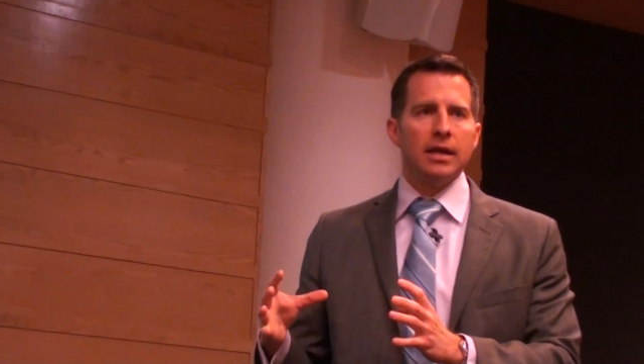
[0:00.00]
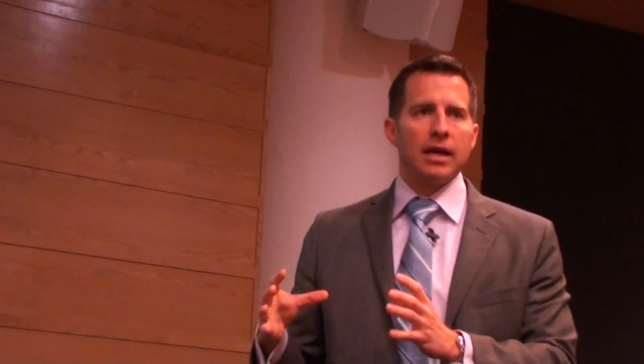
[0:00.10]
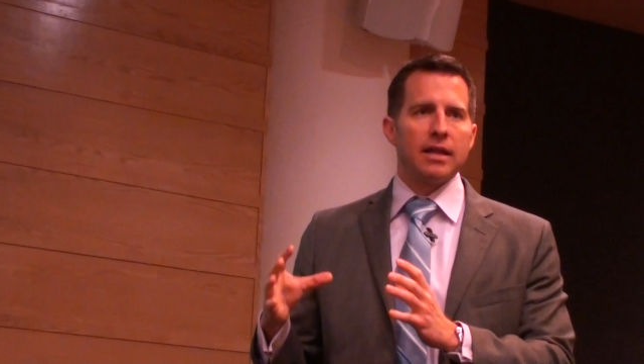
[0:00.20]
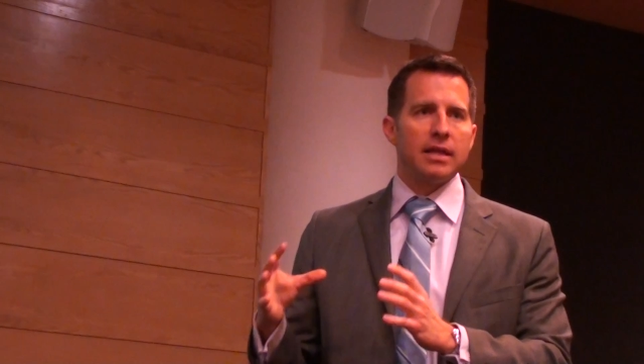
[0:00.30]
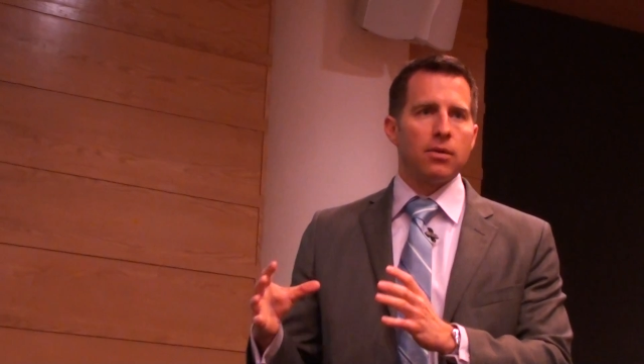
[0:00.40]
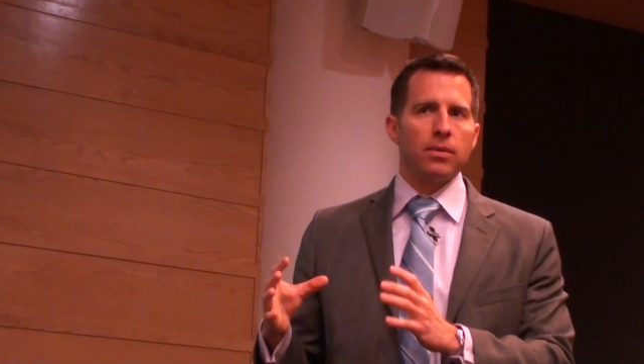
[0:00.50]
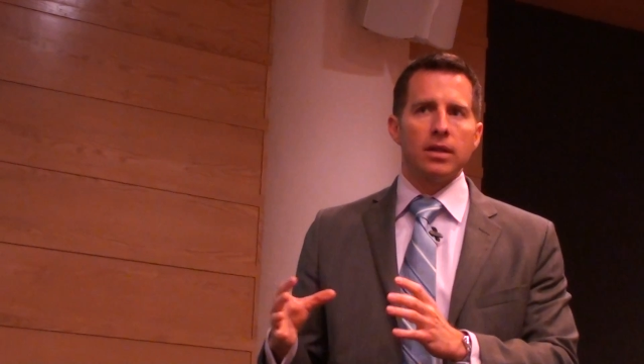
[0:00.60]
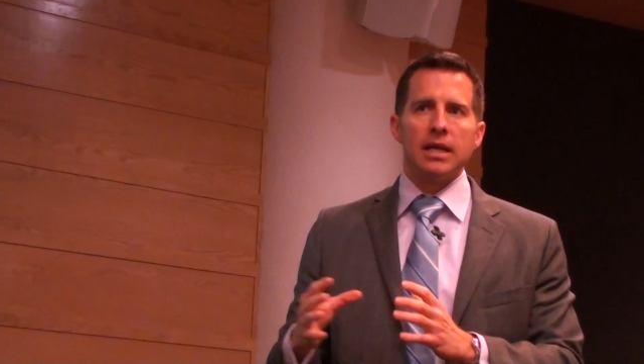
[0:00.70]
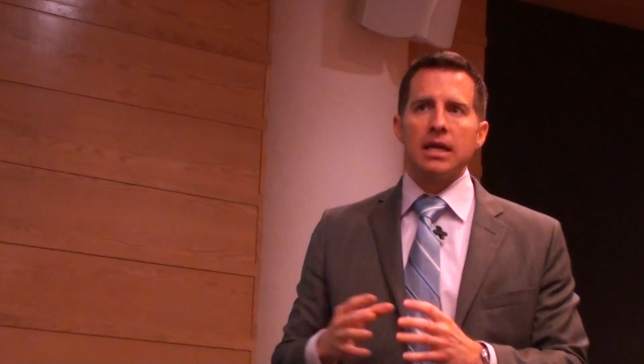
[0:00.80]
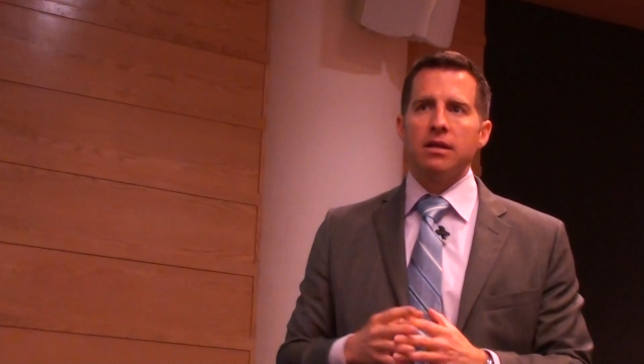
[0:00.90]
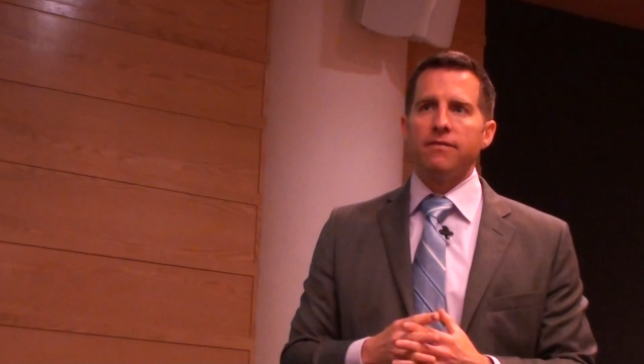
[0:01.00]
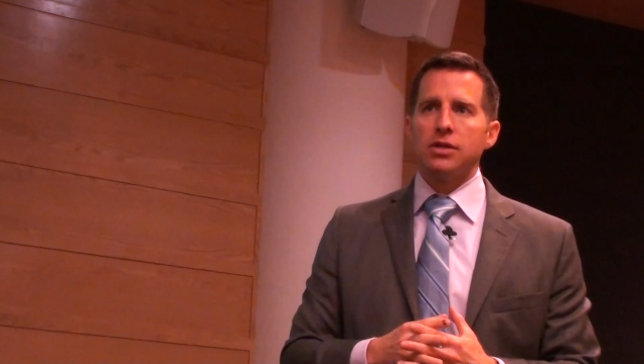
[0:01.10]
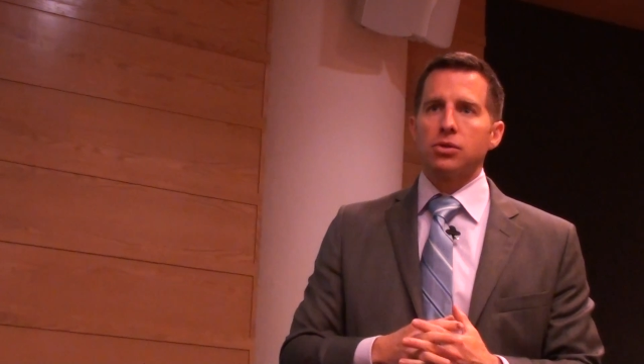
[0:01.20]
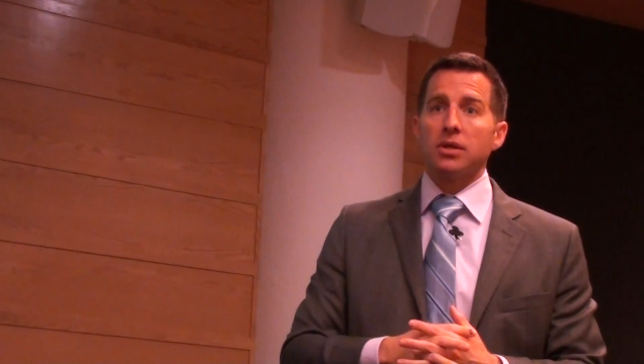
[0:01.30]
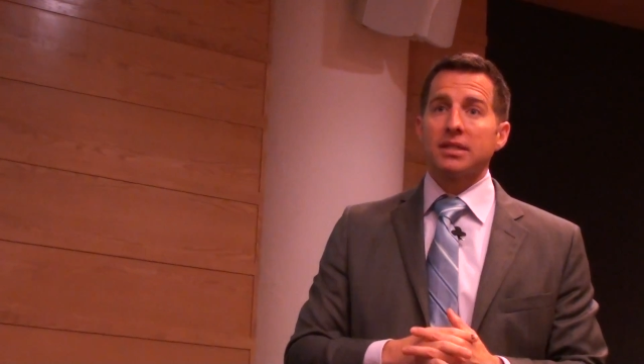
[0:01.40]
I think a really
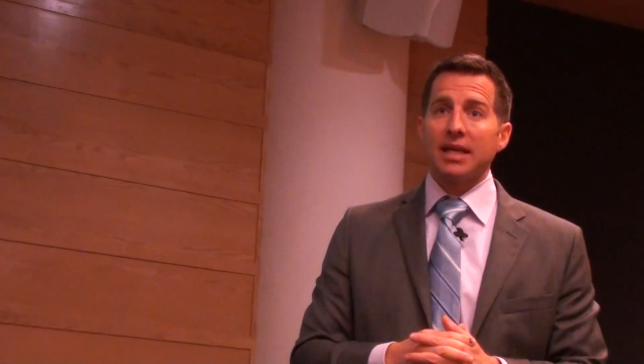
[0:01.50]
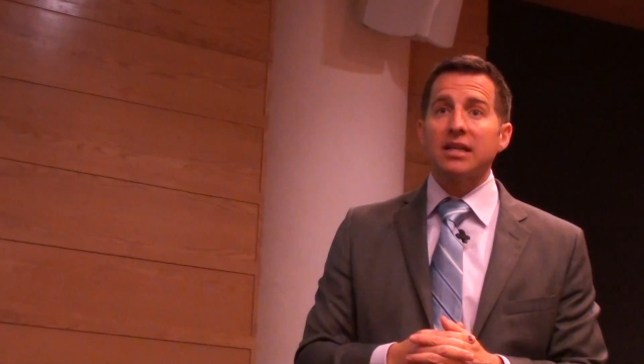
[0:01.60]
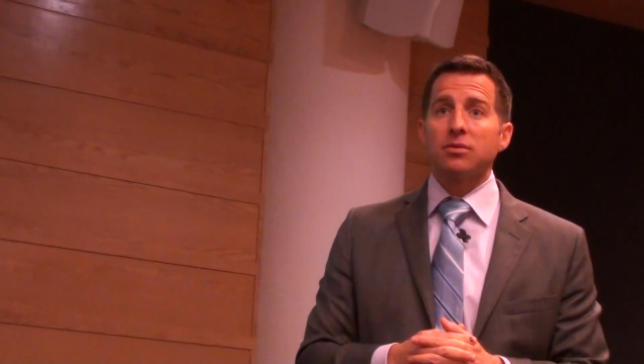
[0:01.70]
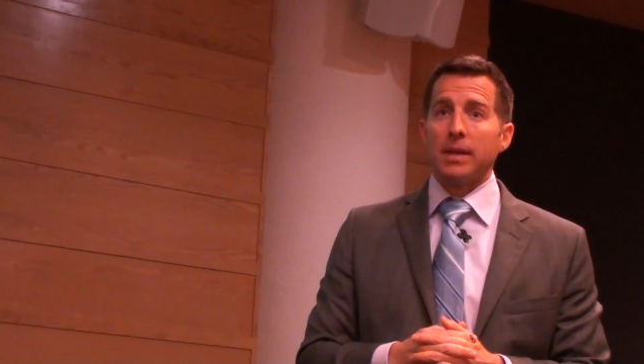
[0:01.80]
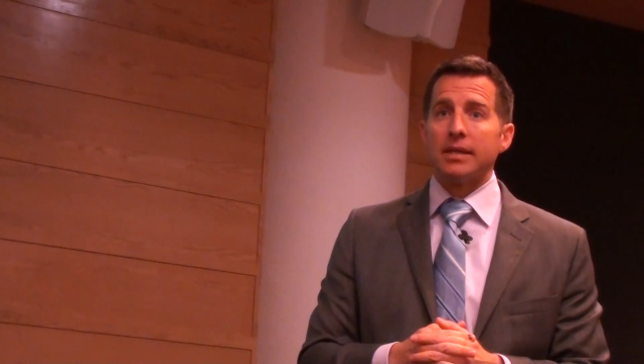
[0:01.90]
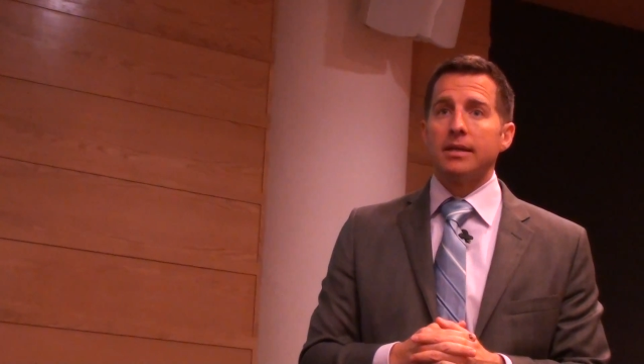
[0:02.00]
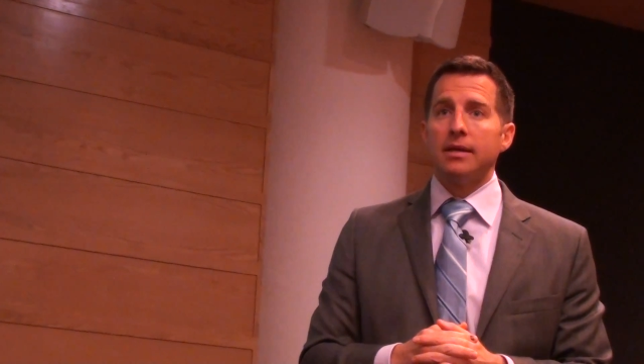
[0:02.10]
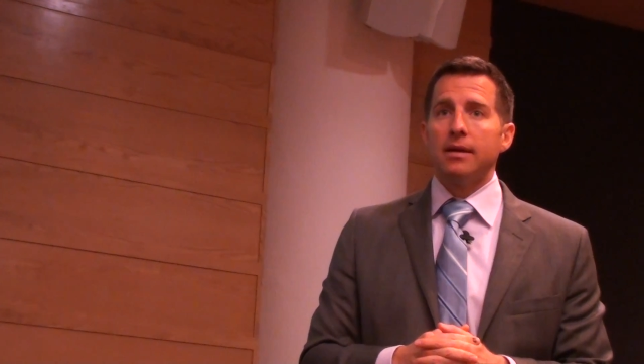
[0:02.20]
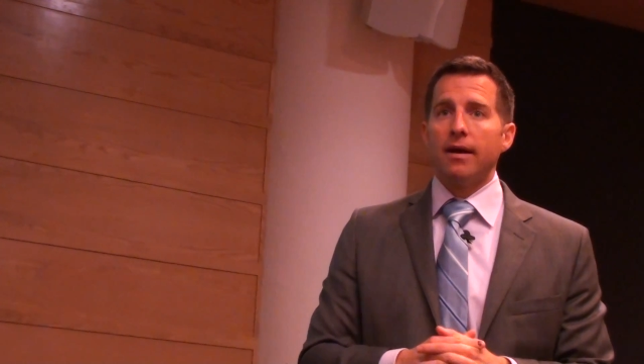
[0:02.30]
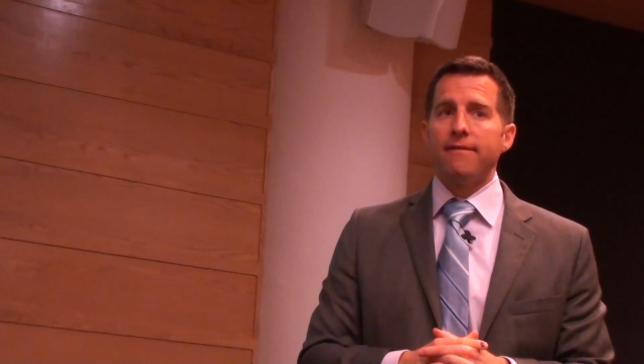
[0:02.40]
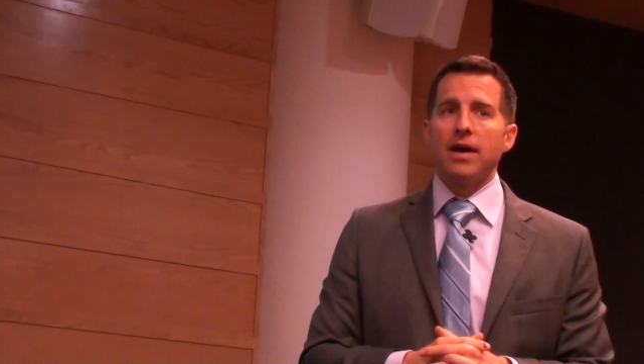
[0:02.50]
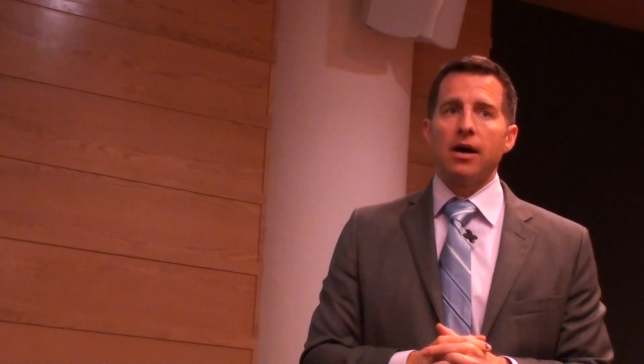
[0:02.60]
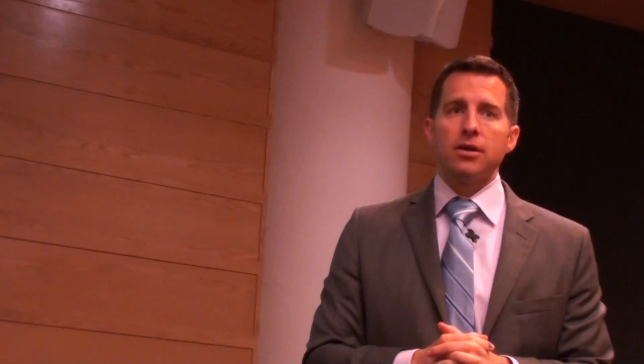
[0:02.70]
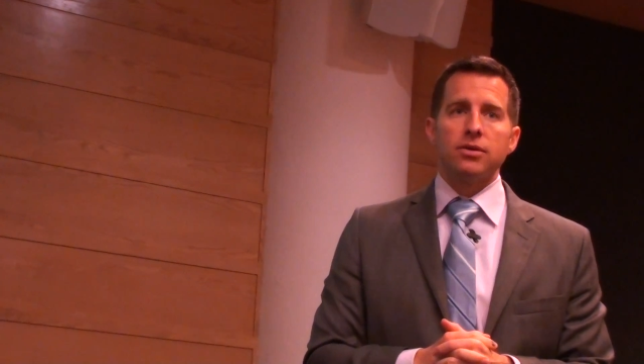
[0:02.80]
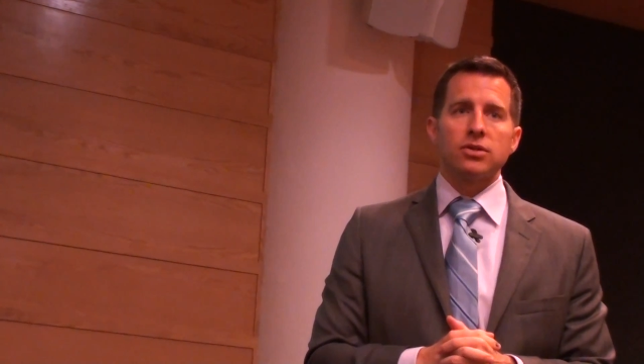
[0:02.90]
individual assessment of
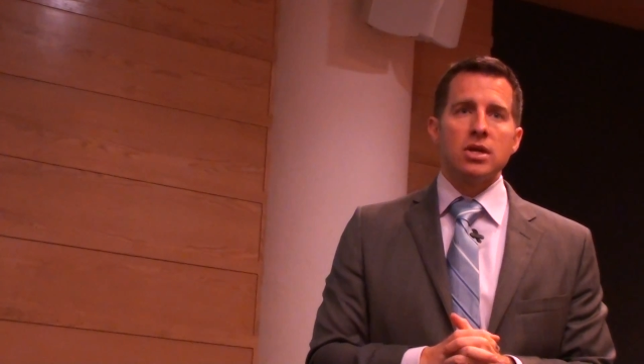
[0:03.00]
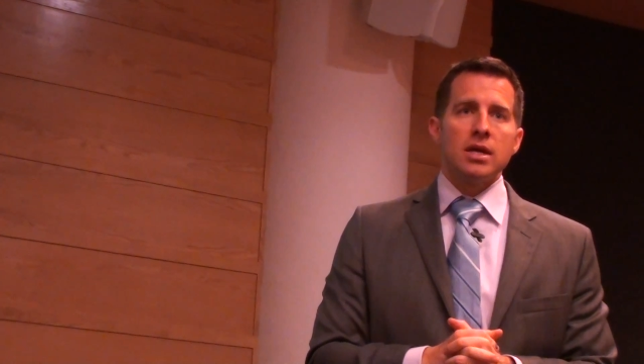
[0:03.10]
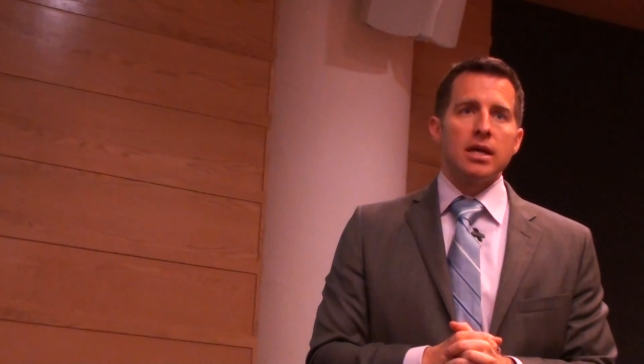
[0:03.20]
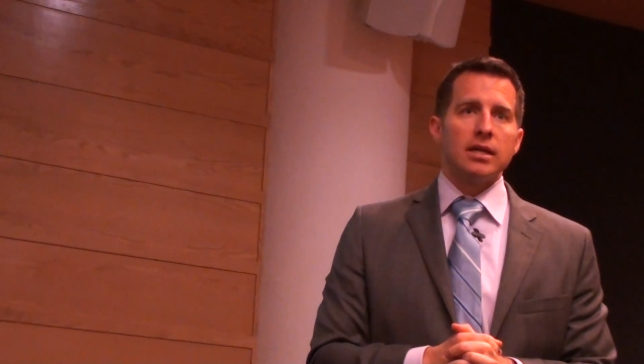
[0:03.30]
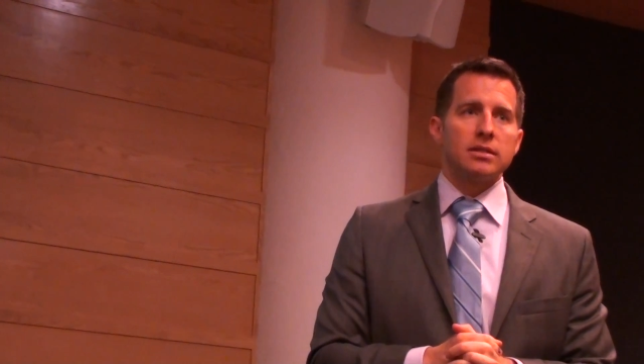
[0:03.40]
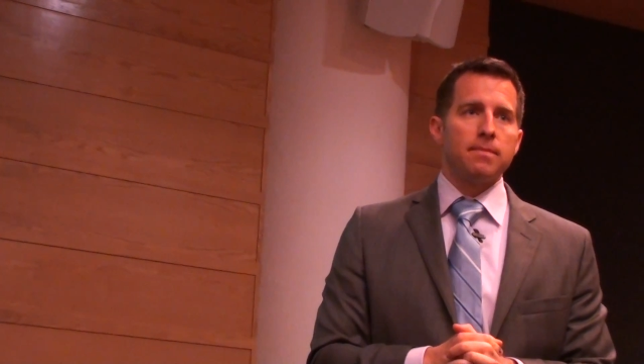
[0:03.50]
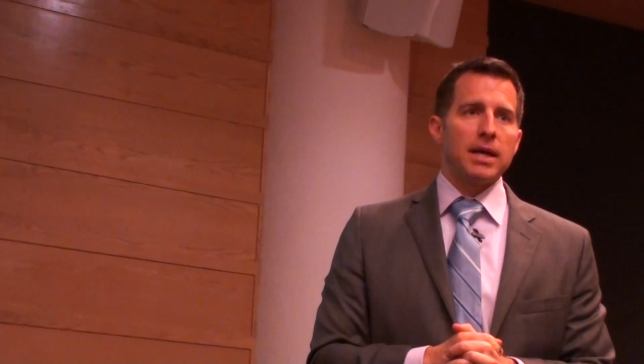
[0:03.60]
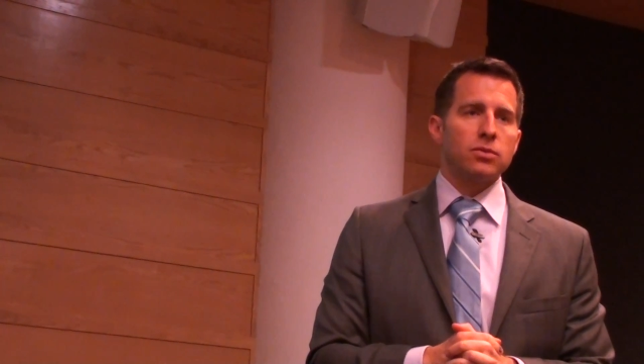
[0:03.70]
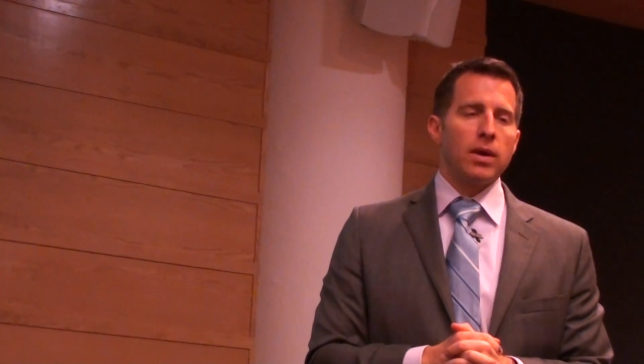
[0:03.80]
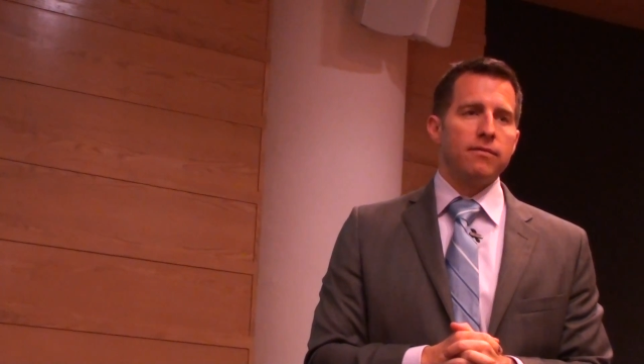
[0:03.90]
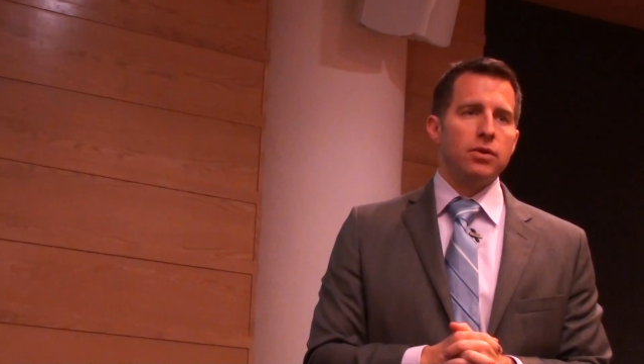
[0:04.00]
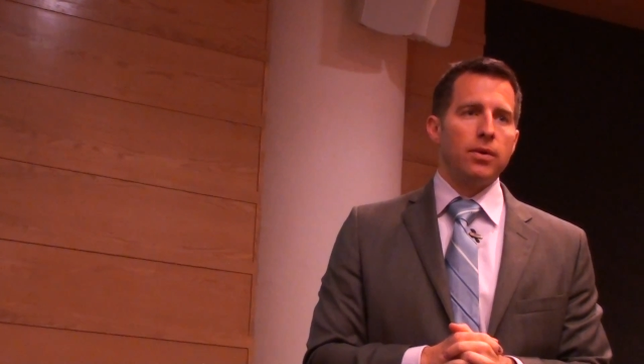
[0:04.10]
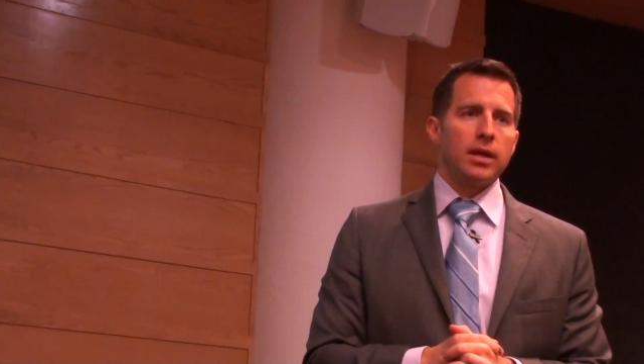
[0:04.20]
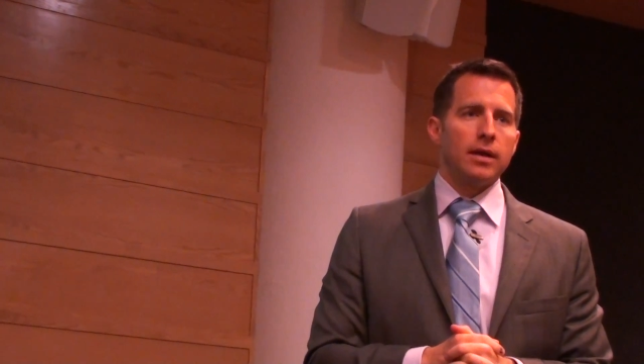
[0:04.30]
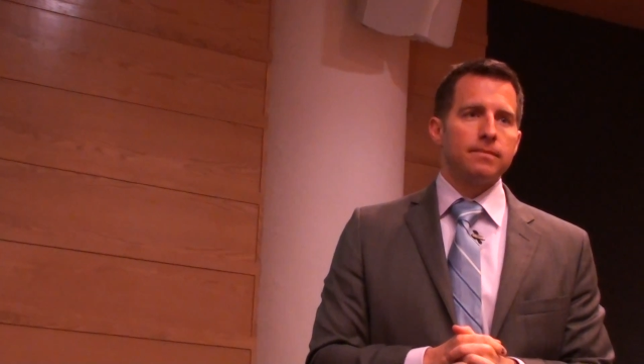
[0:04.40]
values is the best way of doing it.